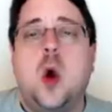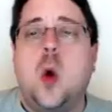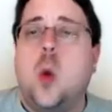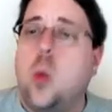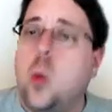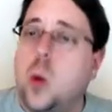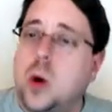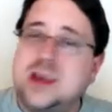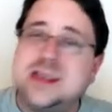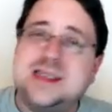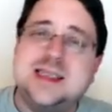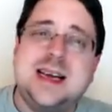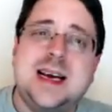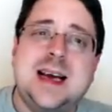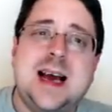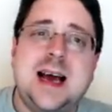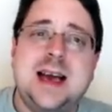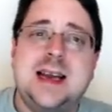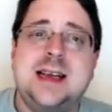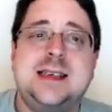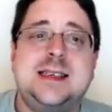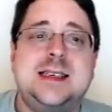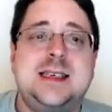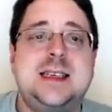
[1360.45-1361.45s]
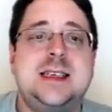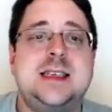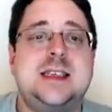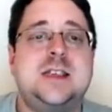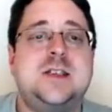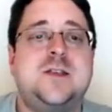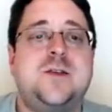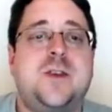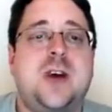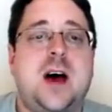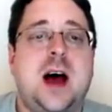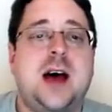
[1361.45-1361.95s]
Once I got into
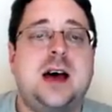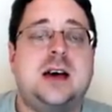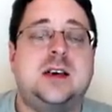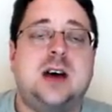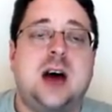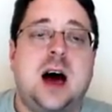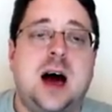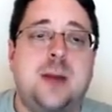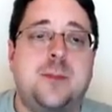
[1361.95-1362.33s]
this file,